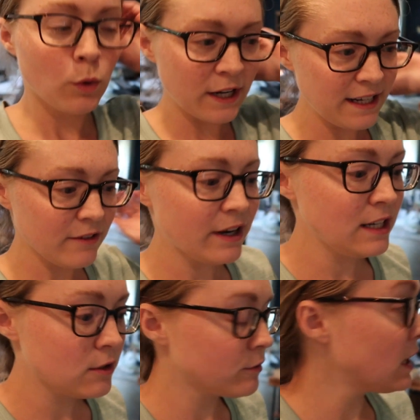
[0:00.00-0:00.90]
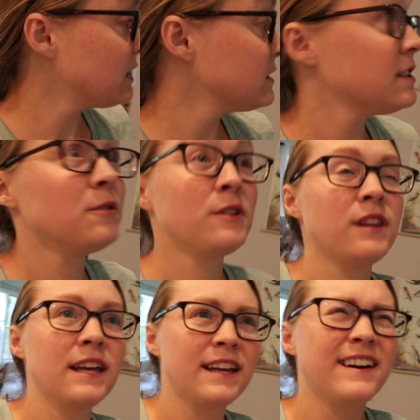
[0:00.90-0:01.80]
We're getting ready to run to
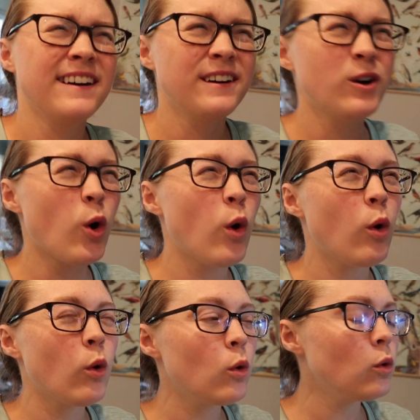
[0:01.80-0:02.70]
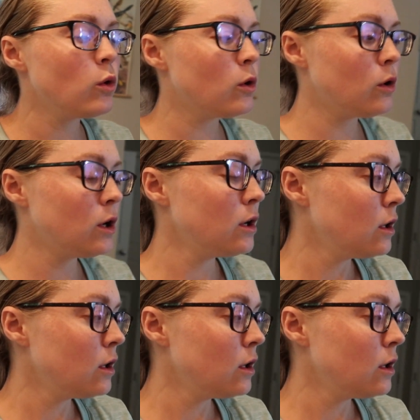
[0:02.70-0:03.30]
a whole,